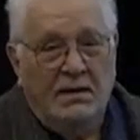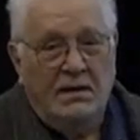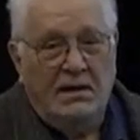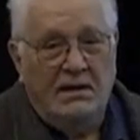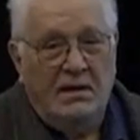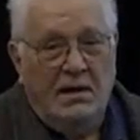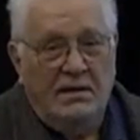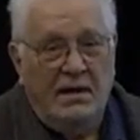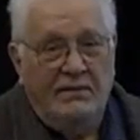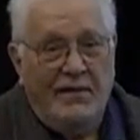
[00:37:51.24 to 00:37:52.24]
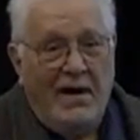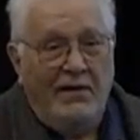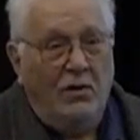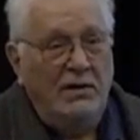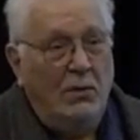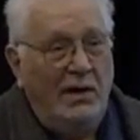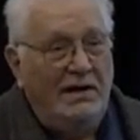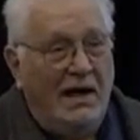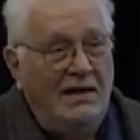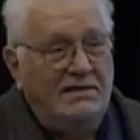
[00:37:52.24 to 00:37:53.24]
they vary only one
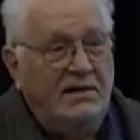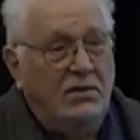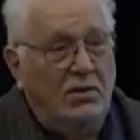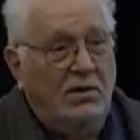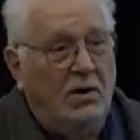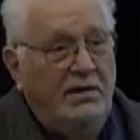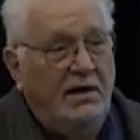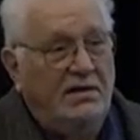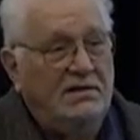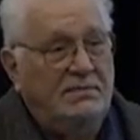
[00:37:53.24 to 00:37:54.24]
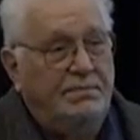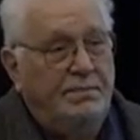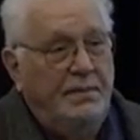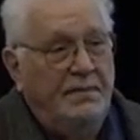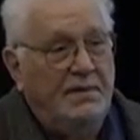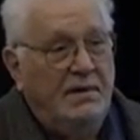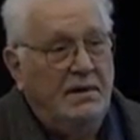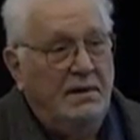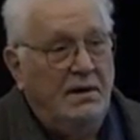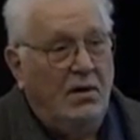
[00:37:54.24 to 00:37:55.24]
constant and hold all the others,
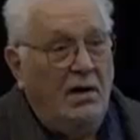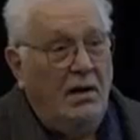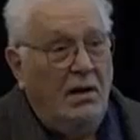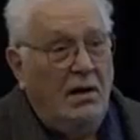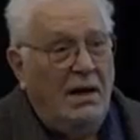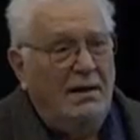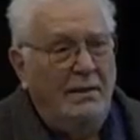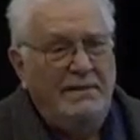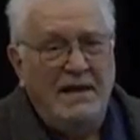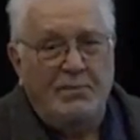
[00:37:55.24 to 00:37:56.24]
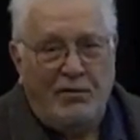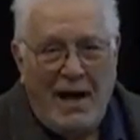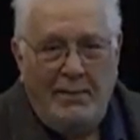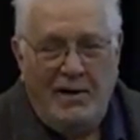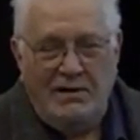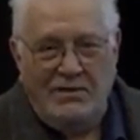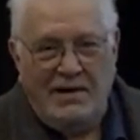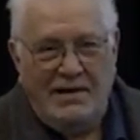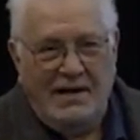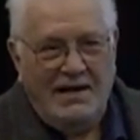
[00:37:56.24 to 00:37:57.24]
let me say parameter rather
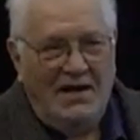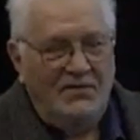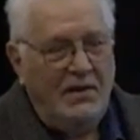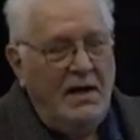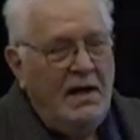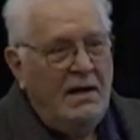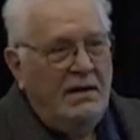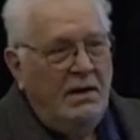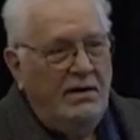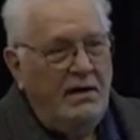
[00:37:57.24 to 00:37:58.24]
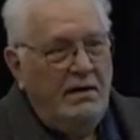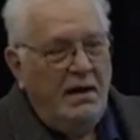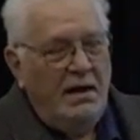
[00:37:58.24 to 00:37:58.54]
than constant. They